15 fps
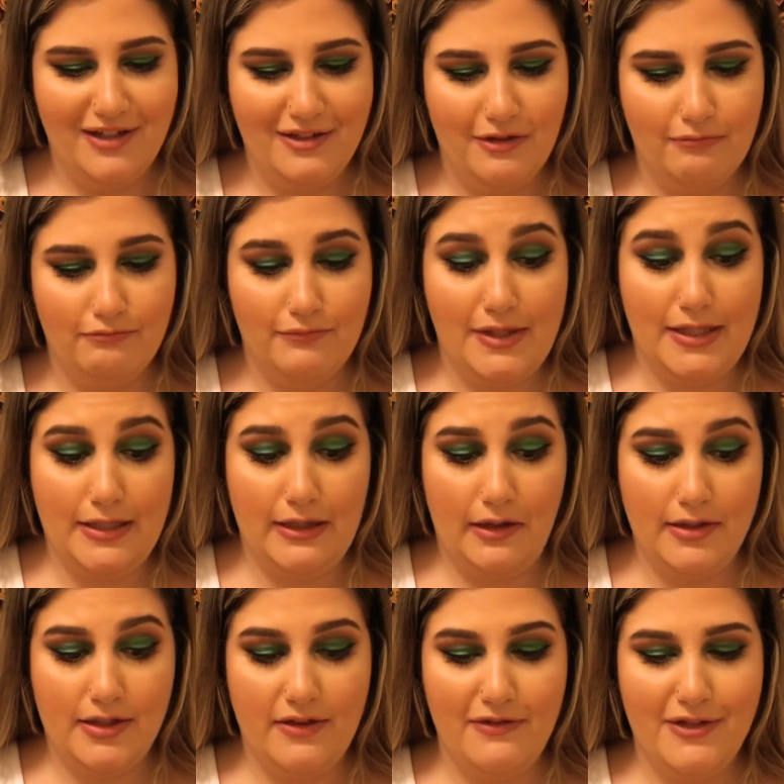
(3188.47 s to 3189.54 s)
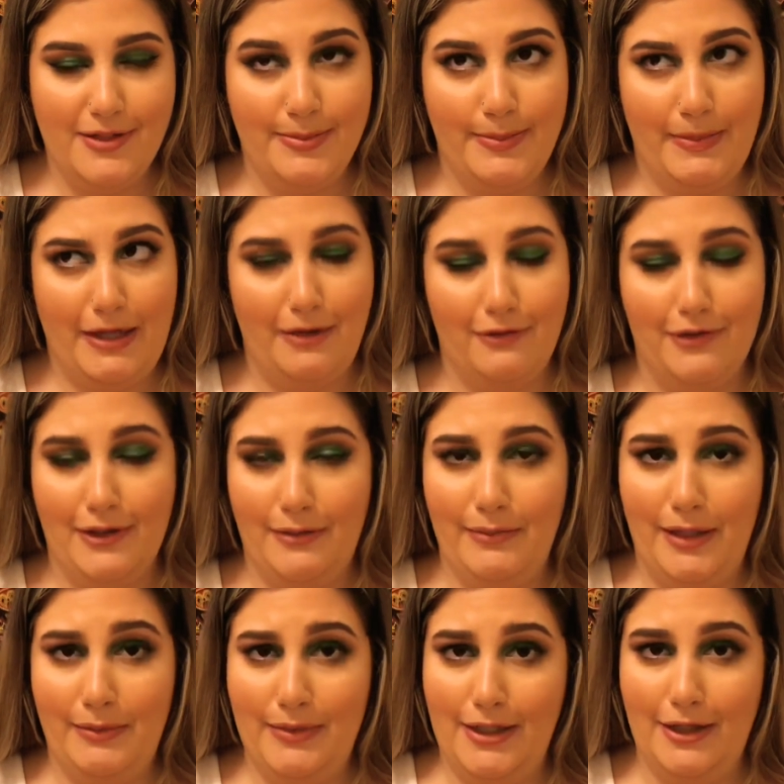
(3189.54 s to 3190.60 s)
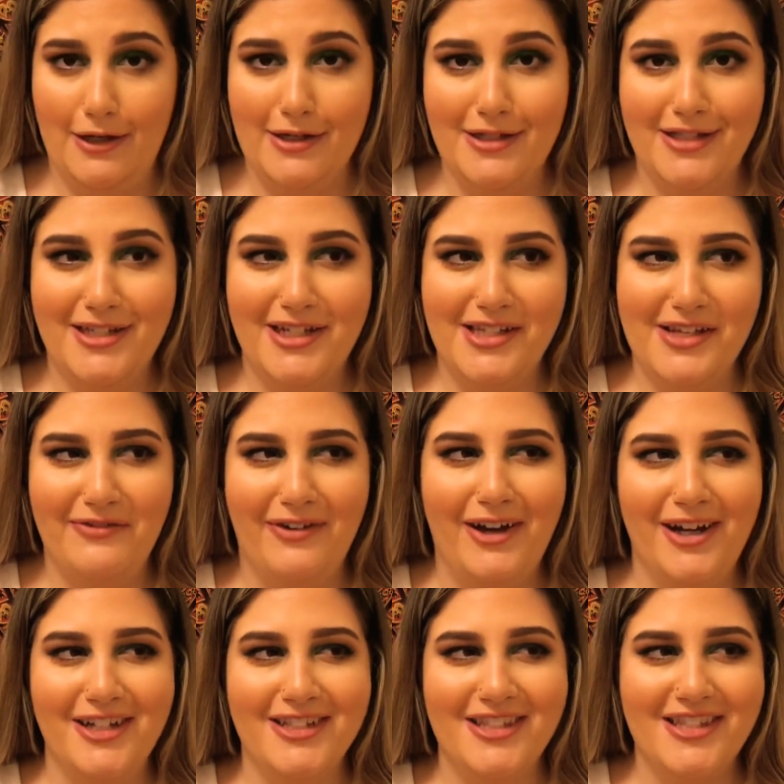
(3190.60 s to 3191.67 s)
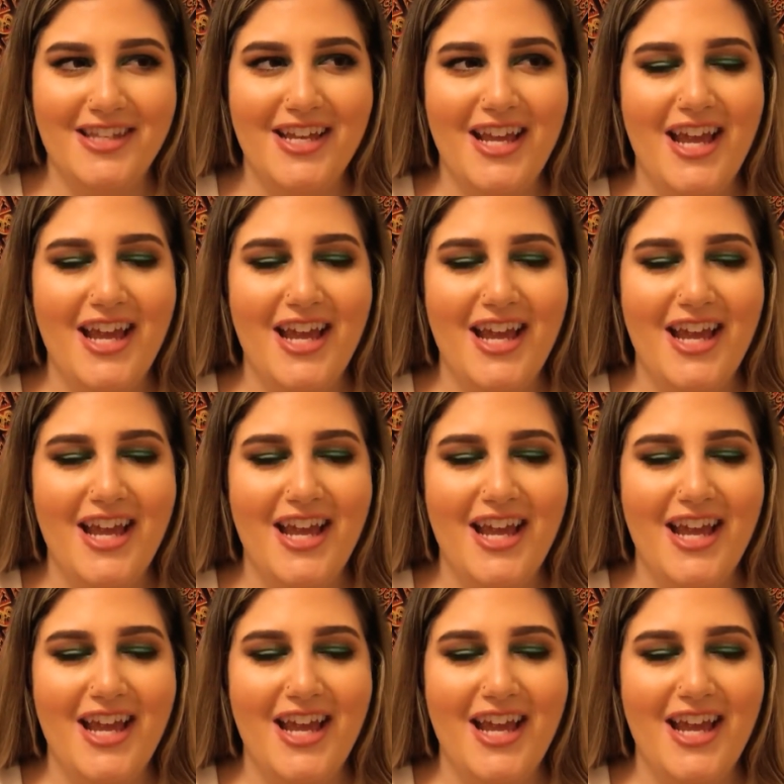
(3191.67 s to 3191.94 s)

Oh, Six of Spades. Okay, maybe not. Six of Hearts.